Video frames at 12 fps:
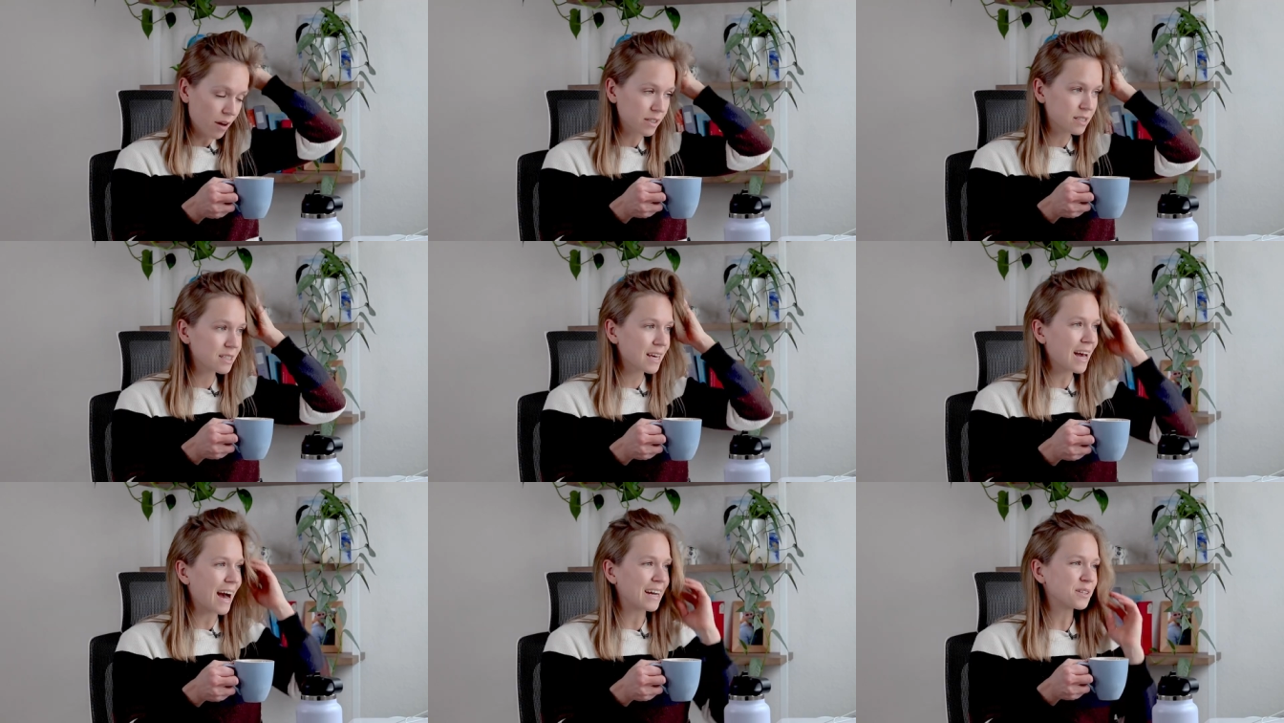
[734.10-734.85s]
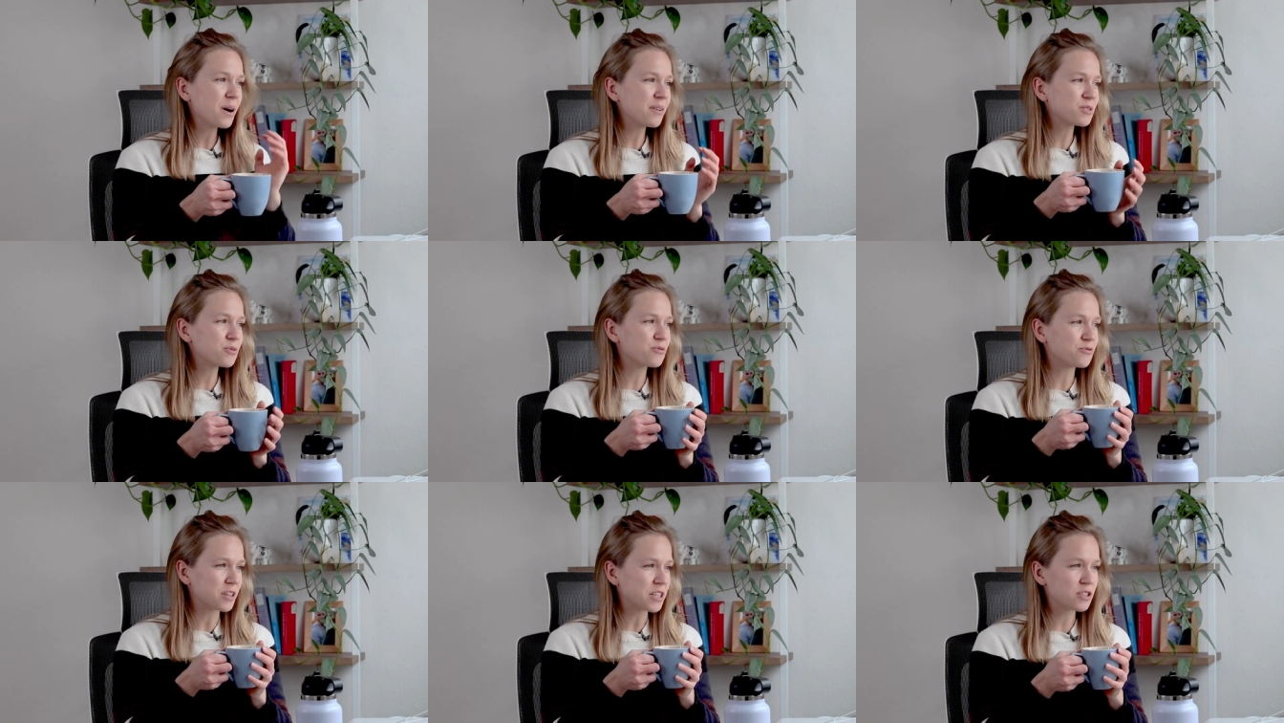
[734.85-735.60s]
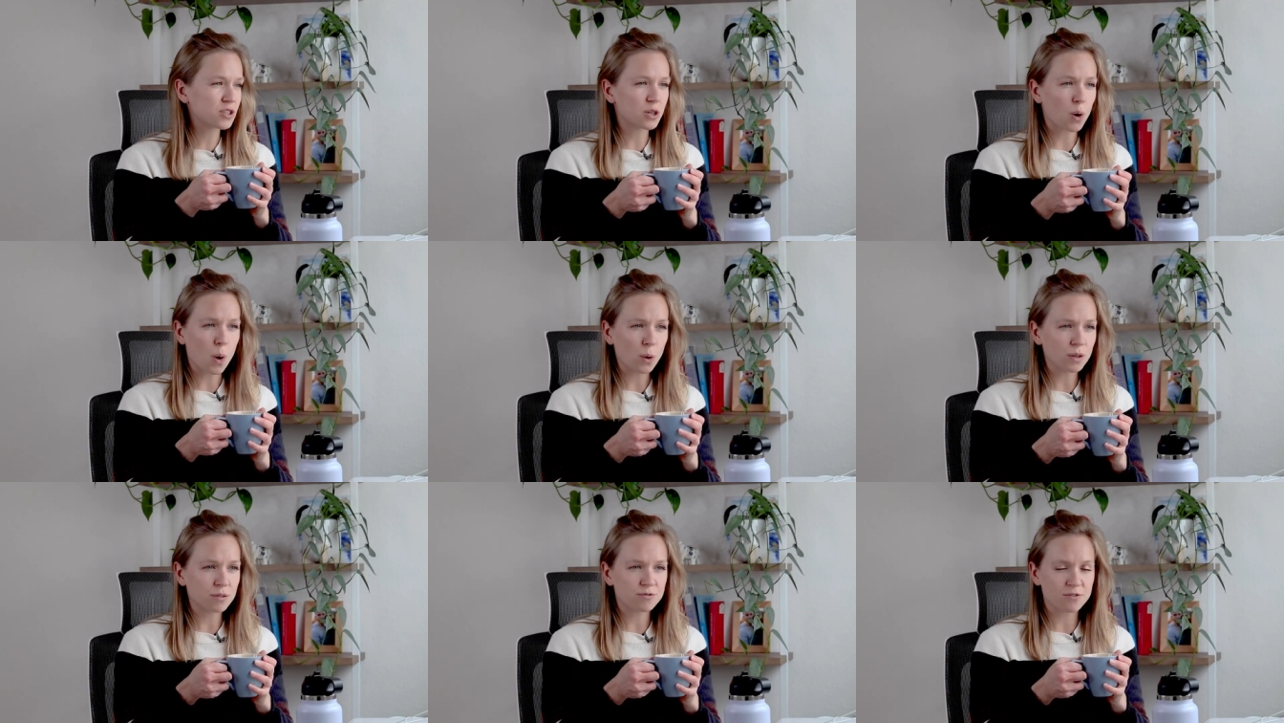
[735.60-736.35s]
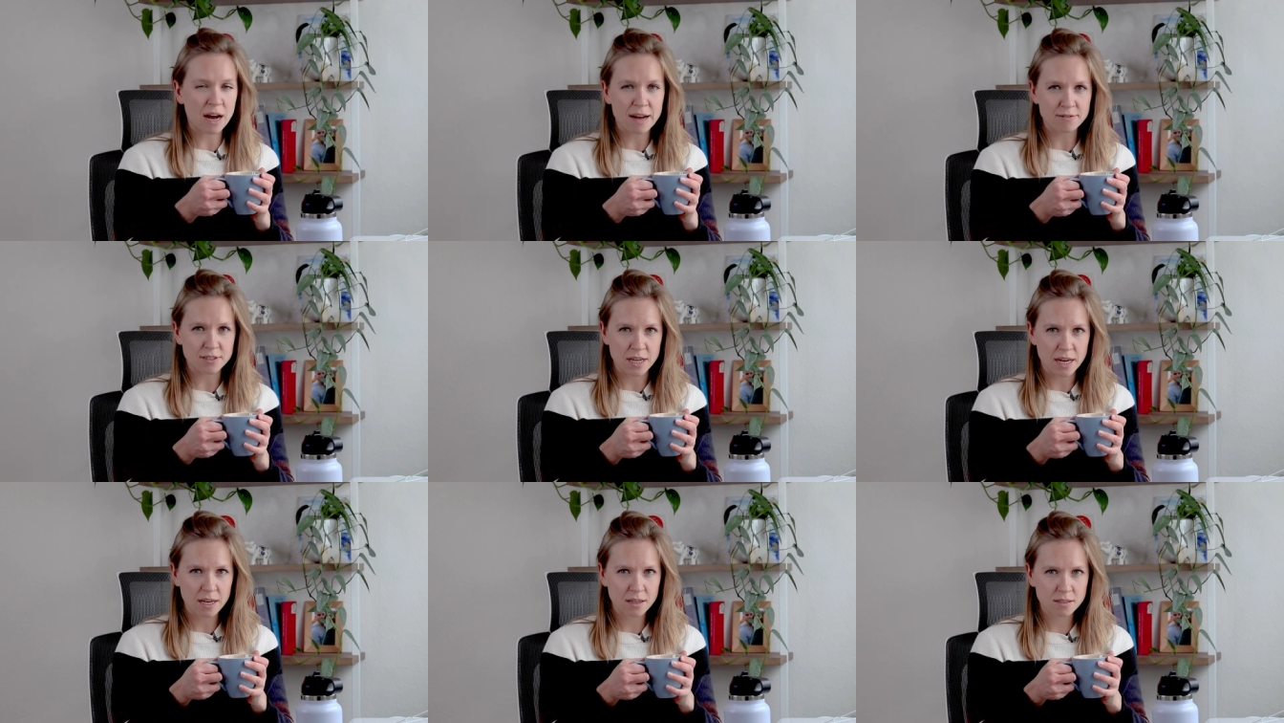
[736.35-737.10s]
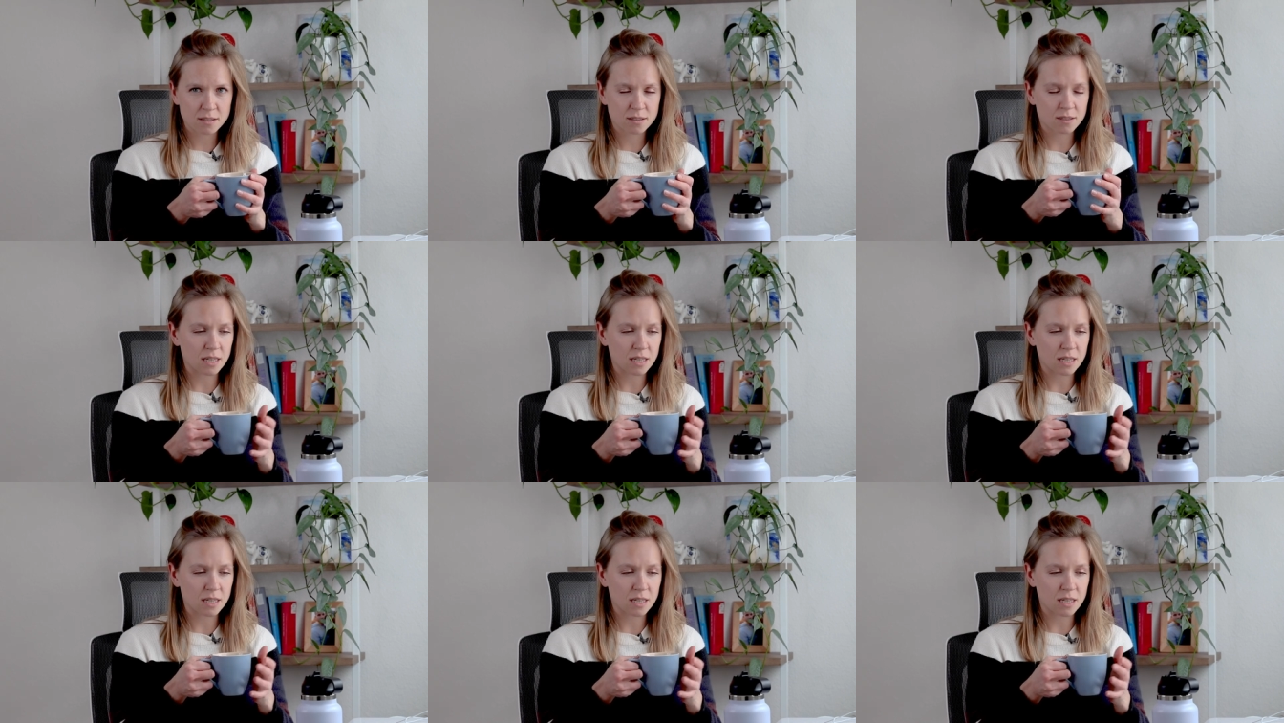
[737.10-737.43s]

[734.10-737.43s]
Honestly, I don't have to finish it all in 5 days.